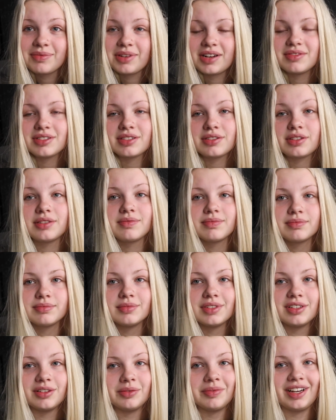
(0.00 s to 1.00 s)
but I'm just like,
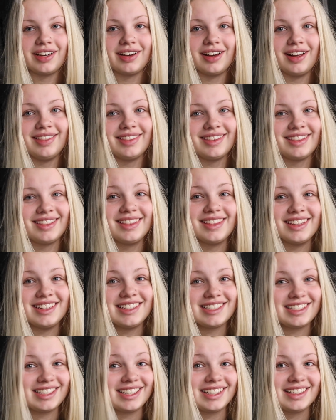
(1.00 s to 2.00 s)
oh my god,
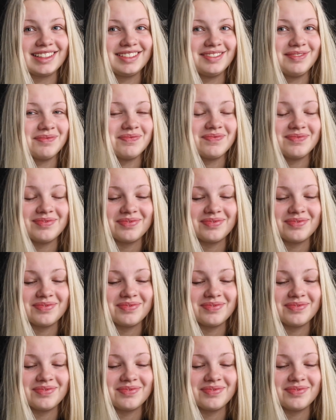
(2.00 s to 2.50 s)
this again.